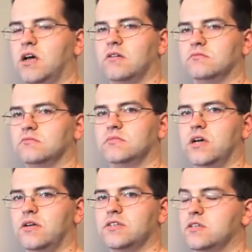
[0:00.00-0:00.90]
No,
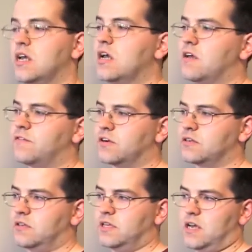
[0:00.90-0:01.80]
it isn't. For
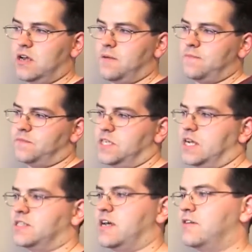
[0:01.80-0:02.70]

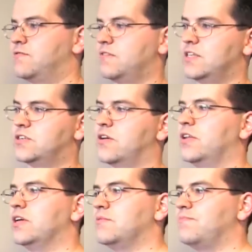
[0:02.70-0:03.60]
TxF,
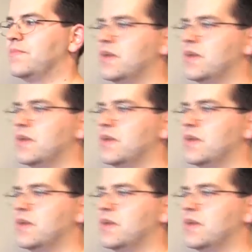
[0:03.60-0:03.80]
internally,